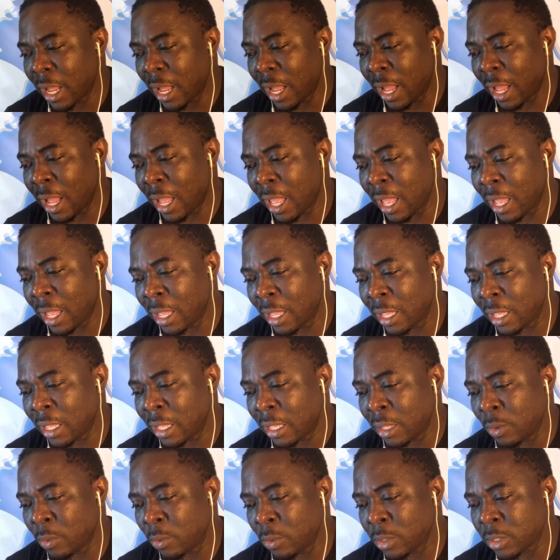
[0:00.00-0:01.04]

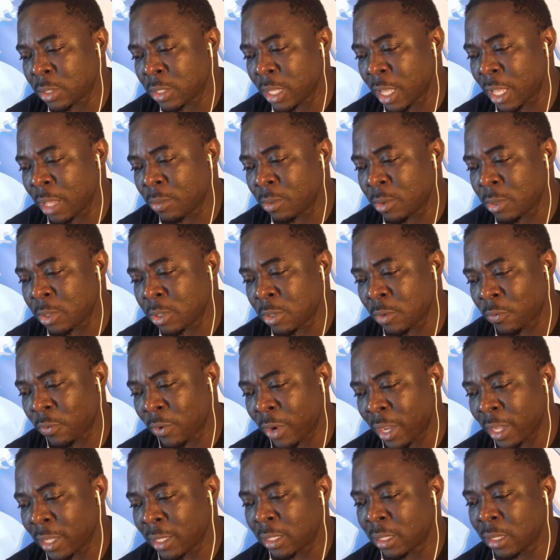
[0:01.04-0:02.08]
I was able to
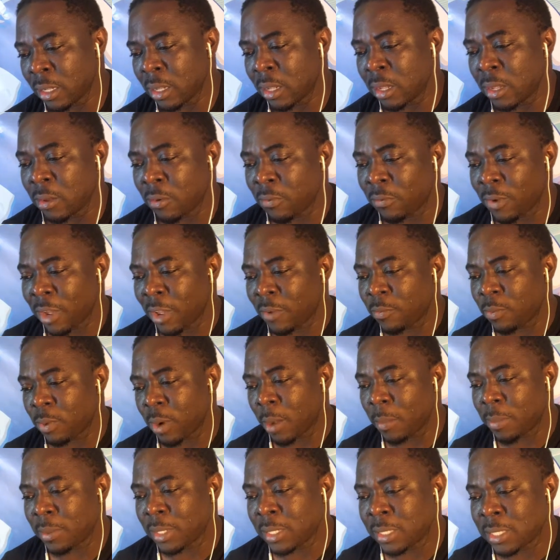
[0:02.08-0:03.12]
find five
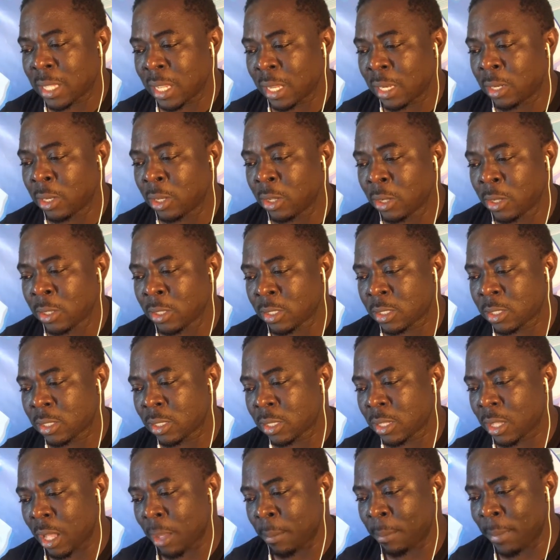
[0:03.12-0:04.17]
properties that looks
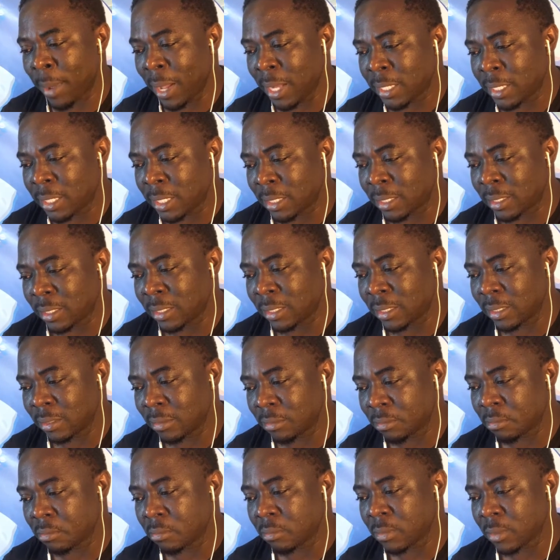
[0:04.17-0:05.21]
abandoned.
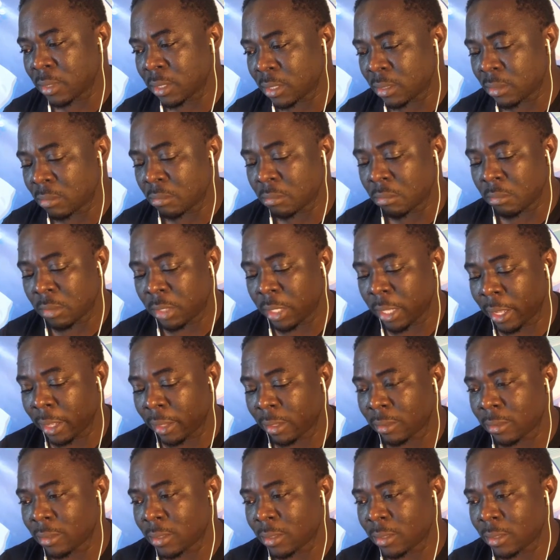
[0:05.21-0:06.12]
Yeah.